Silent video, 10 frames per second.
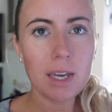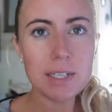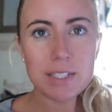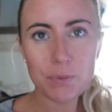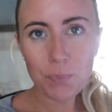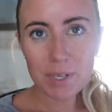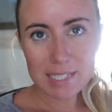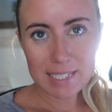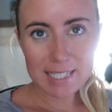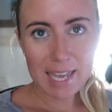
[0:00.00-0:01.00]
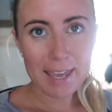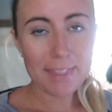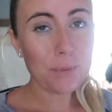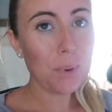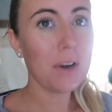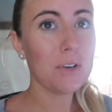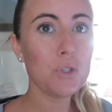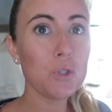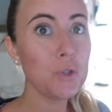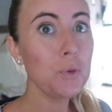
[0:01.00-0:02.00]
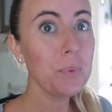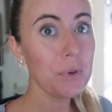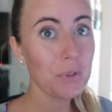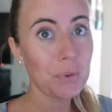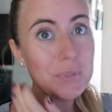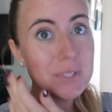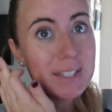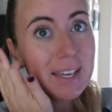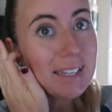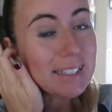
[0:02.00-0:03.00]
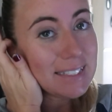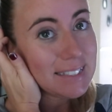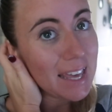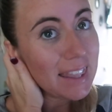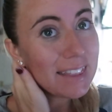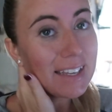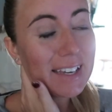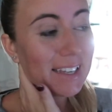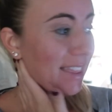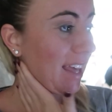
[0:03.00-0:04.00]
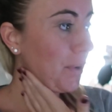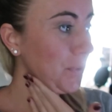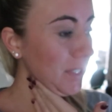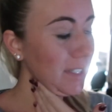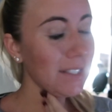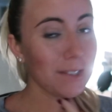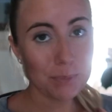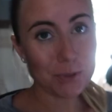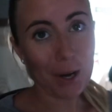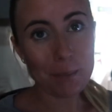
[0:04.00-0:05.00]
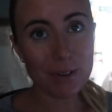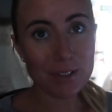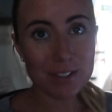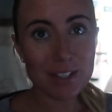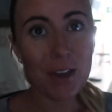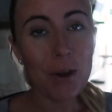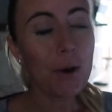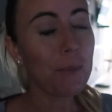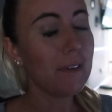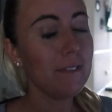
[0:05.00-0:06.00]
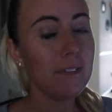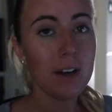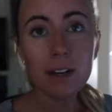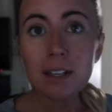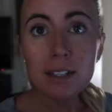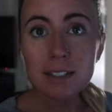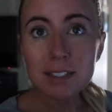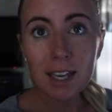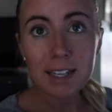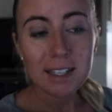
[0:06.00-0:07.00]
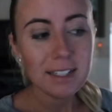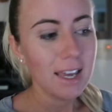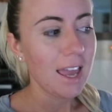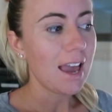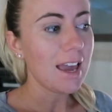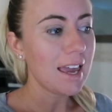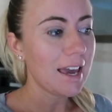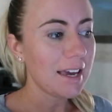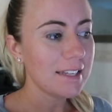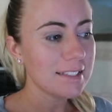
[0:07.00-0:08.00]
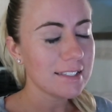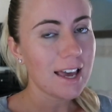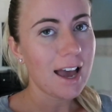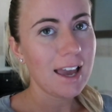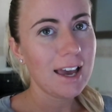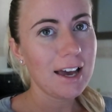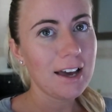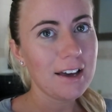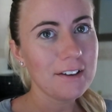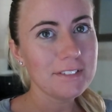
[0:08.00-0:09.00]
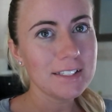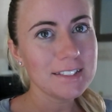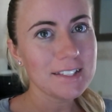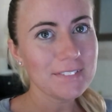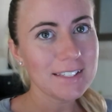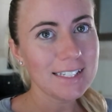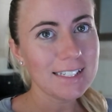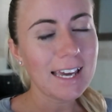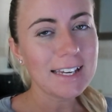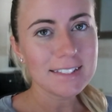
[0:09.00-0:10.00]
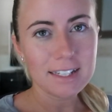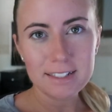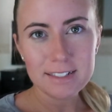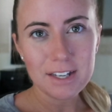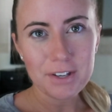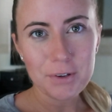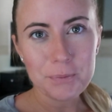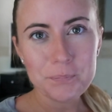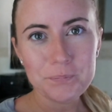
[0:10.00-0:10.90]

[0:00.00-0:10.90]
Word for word: I did want to say that we are super close to getting to 10,000 subscribers. We're very excited, and I have something exciting to tell you.